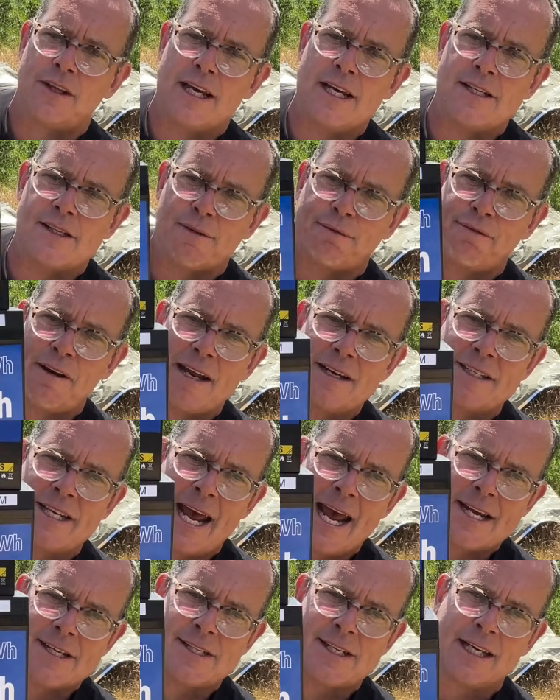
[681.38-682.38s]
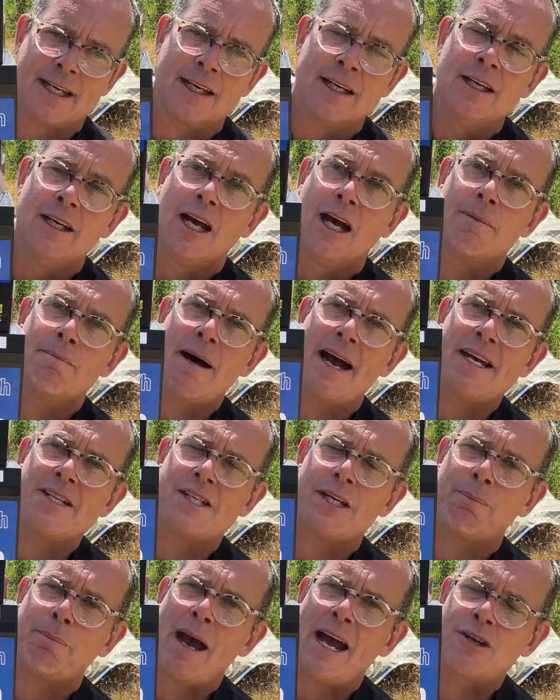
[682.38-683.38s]
These are fantastic.
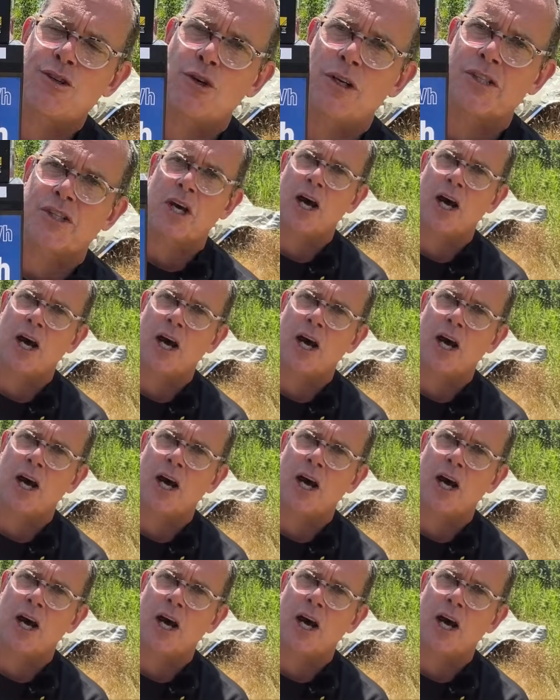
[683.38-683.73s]
Amazing batteries,